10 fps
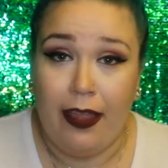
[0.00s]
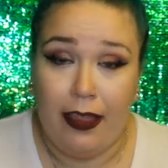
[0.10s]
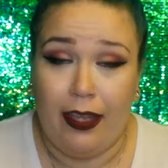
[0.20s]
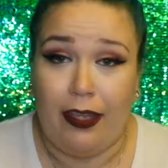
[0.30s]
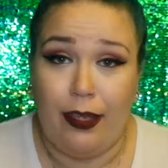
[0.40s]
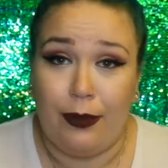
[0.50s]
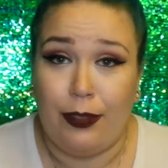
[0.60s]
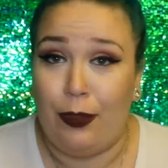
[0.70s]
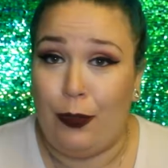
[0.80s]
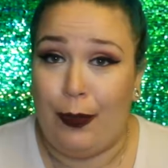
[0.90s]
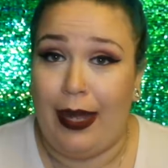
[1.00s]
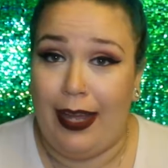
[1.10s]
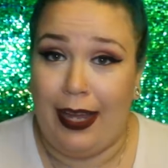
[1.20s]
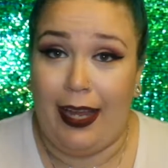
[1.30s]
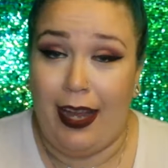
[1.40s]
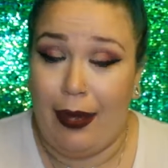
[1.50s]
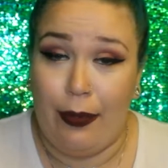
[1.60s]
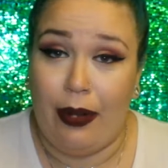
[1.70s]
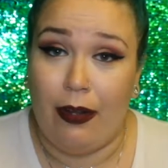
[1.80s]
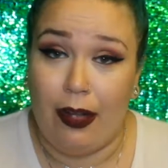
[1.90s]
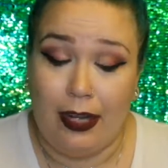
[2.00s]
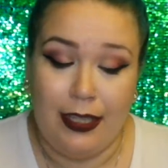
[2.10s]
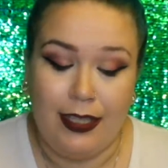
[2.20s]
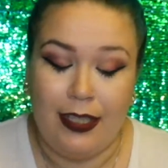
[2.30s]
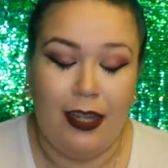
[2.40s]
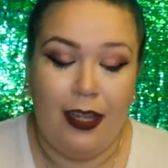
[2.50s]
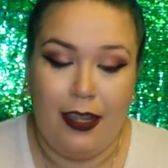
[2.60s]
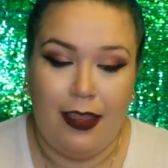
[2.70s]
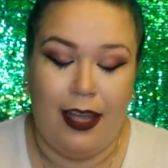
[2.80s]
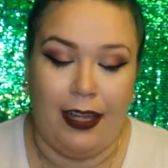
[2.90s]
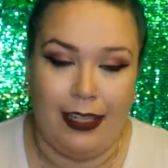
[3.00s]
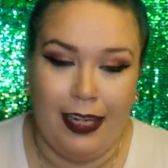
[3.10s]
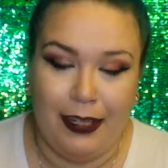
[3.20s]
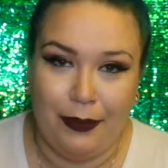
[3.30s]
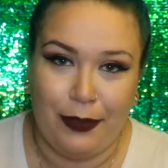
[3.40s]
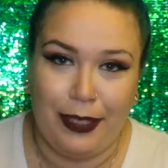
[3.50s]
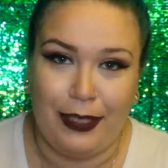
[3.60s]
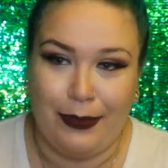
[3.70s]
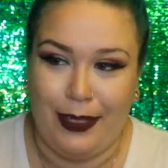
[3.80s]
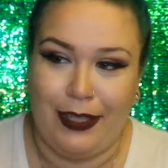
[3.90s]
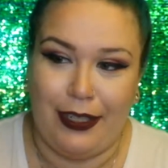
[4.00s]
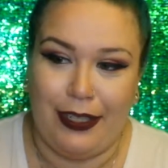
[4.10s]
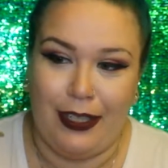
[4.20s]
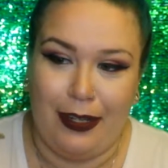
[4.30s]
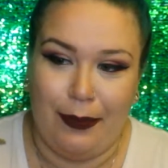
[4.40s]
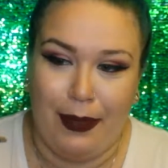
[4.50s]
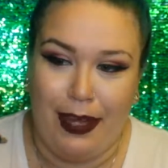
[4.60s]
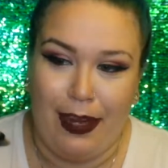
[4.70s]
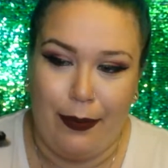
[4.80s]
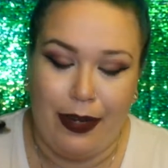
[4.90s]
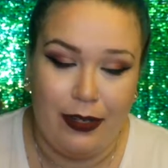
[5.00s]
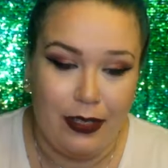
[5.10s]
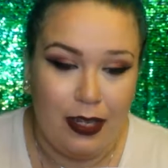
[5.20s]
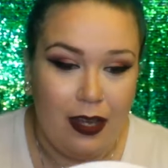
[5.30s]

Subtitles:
Thank you to my eyebrow goddess that works wonders on my eyebrows.